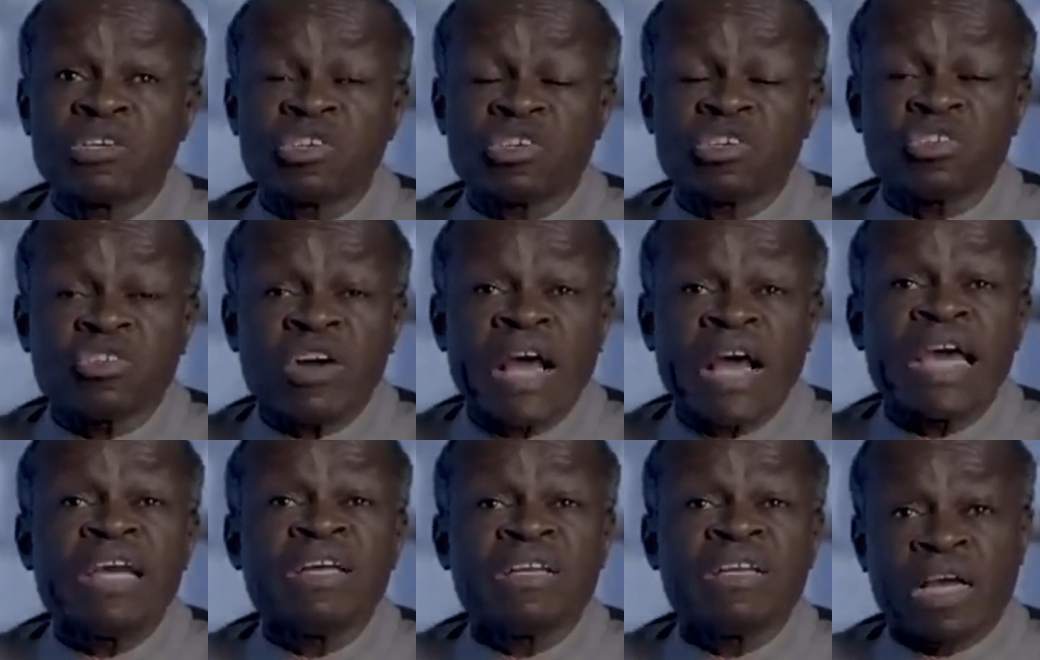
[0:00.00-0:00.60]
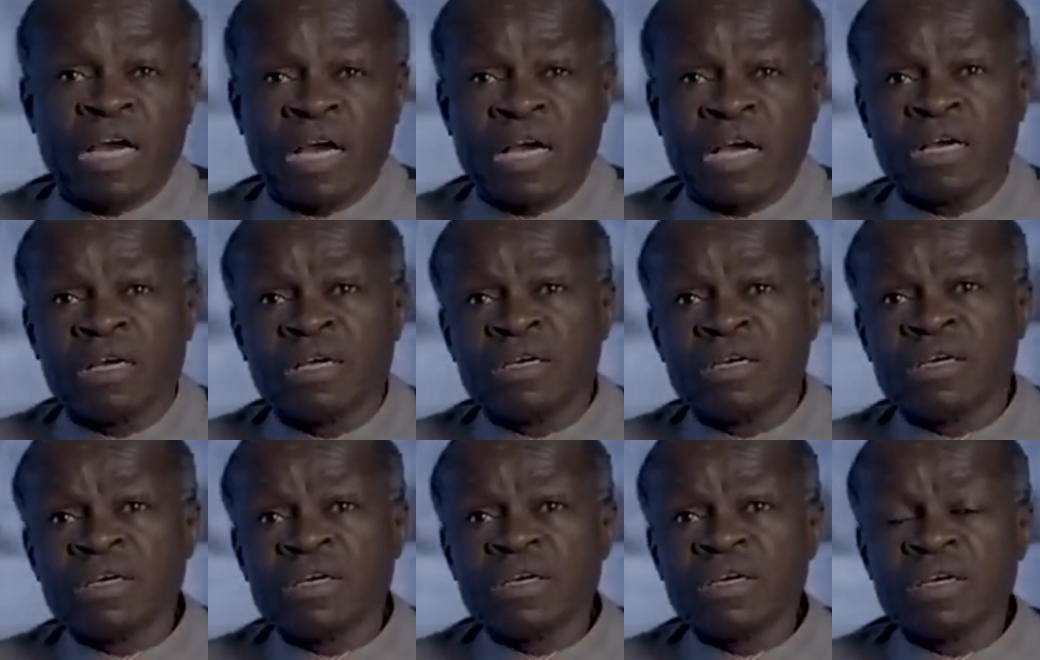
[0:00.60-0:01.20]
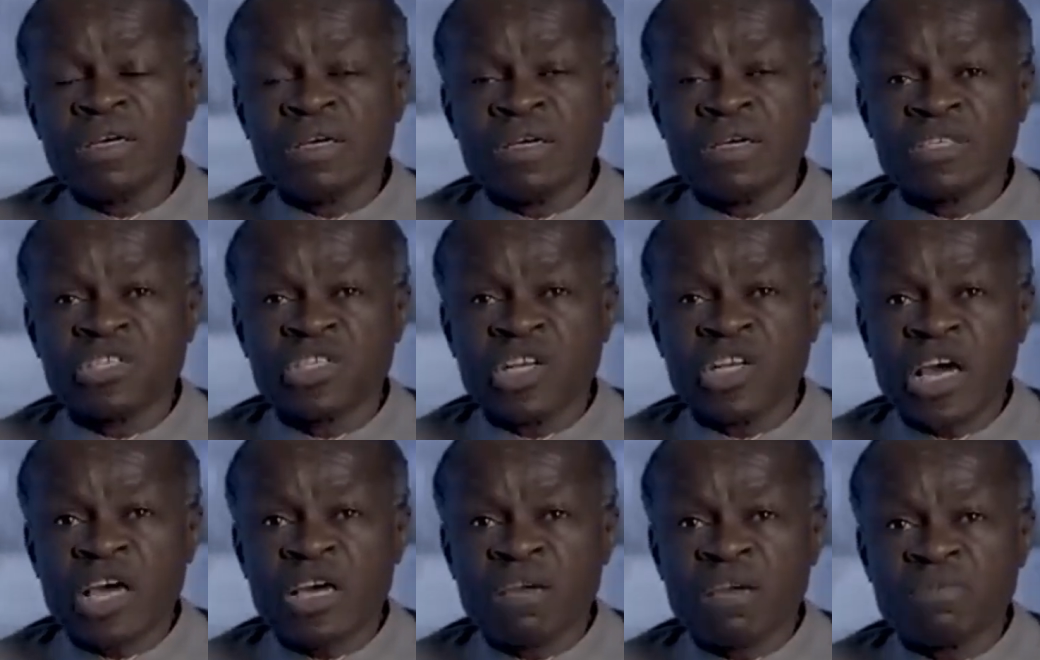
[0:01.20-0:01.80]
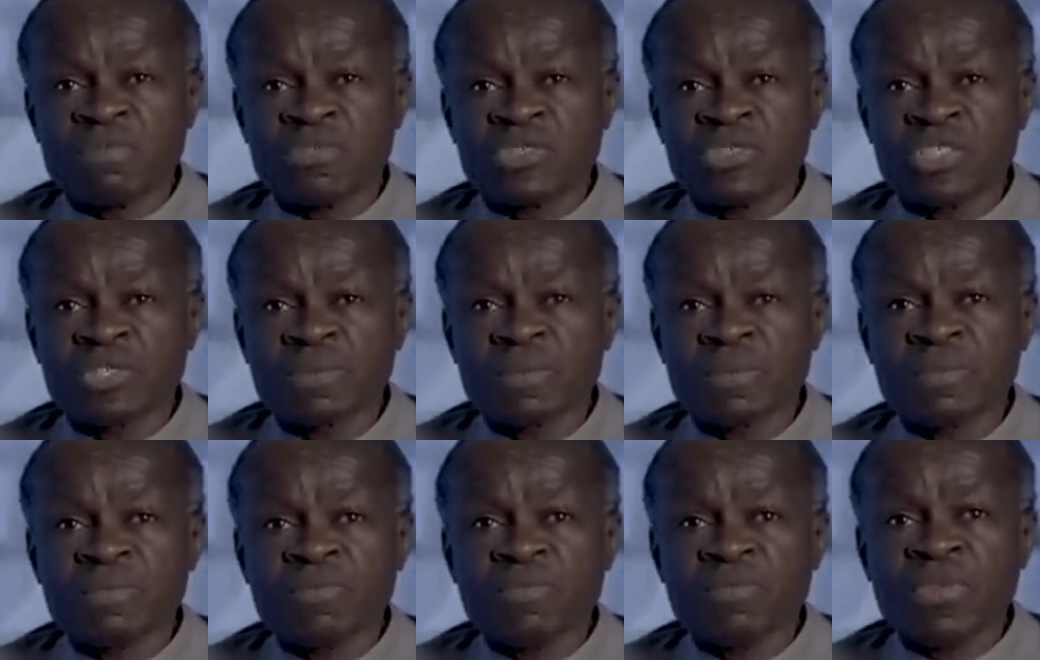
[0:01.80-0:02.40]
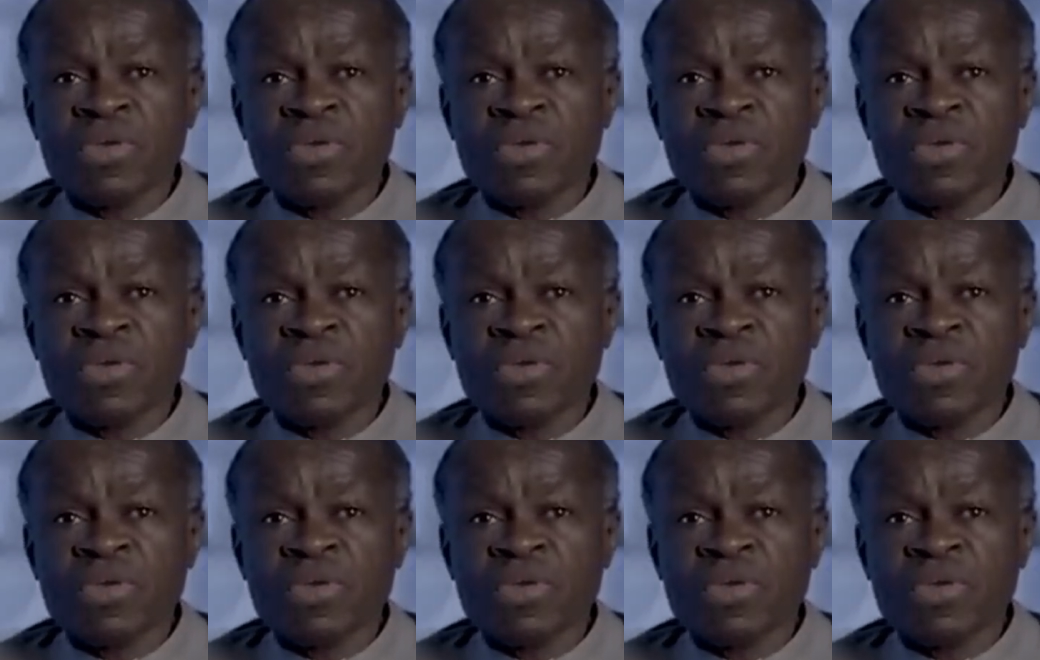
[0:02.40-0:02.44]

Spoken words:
trading in slaves.